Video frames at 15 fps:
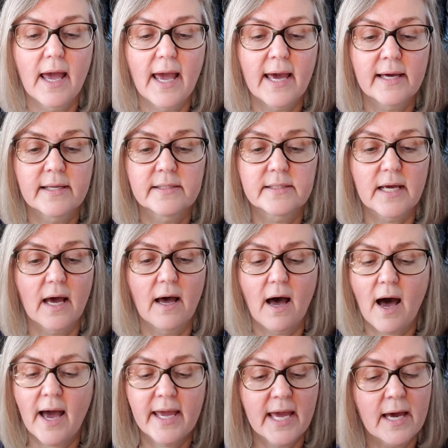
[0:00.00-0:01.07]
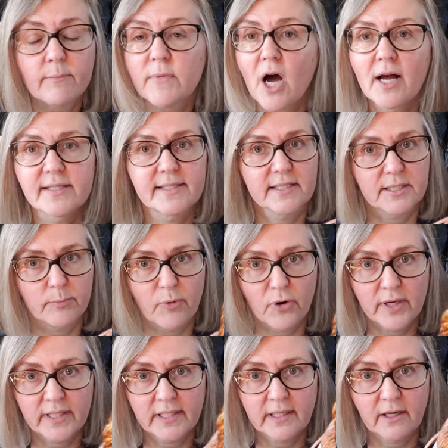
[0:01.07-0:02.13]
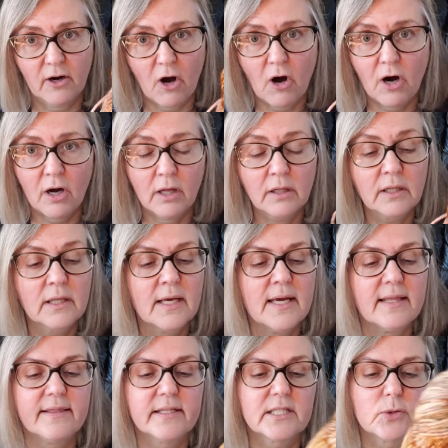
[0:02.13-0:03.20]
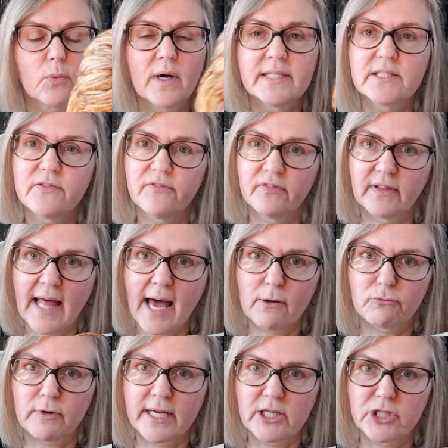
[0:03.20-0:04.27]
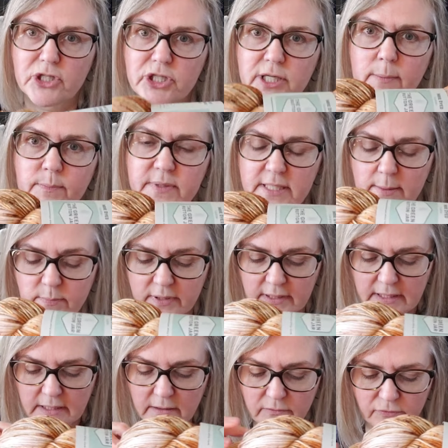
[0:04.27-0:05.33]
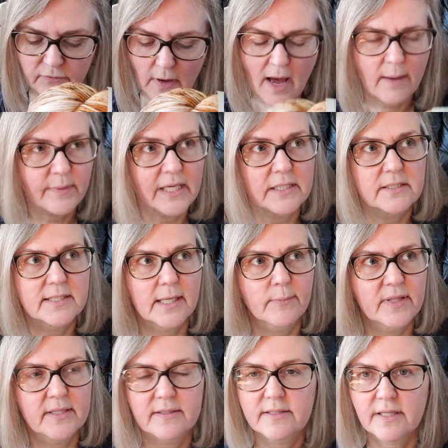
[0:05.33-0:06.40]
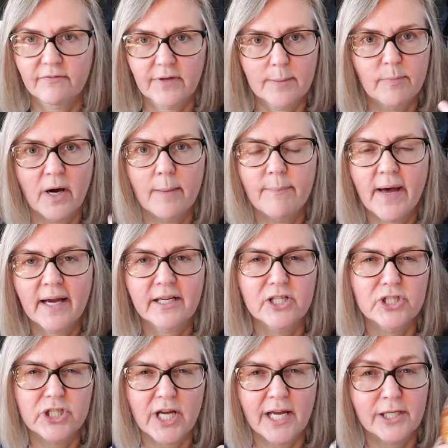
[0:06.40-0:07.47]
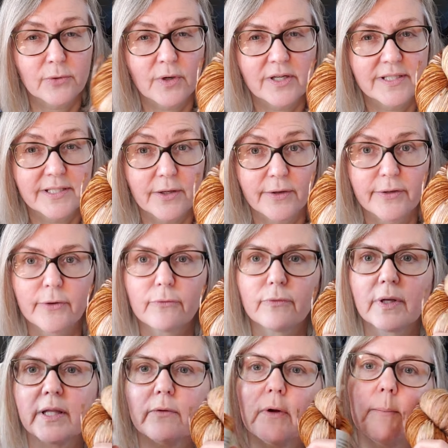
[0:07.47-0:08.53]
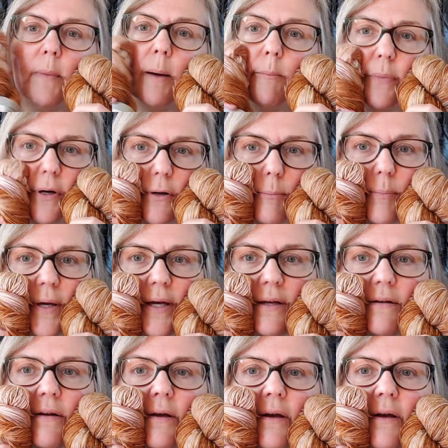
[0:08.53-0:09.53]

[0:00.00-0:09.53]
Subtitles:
And I am not disappointed at all. This was flat rate shipped, I believe. I mean, some of this stuff I bought back in January, so I don't really remember, but